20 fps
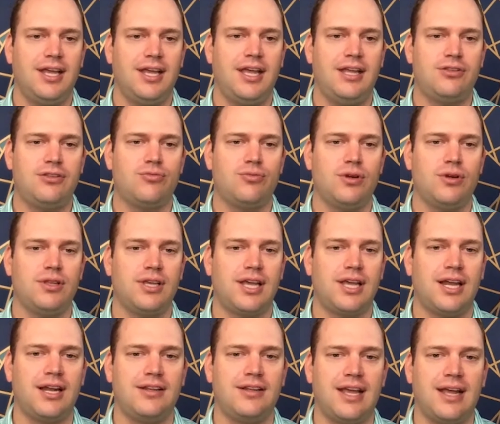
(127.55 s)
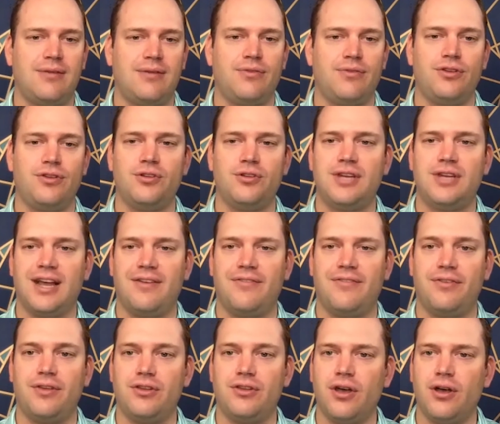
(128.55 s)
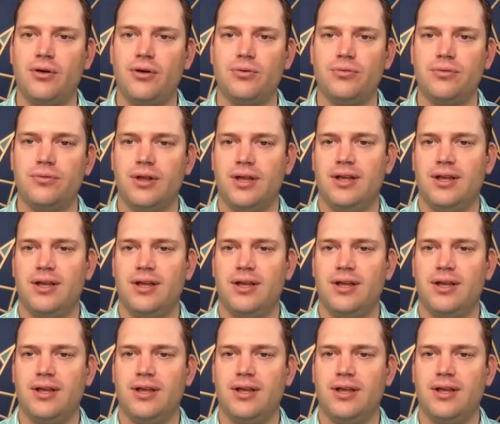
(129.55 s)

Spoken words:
It's really kind of damn if you do, damn if you don't.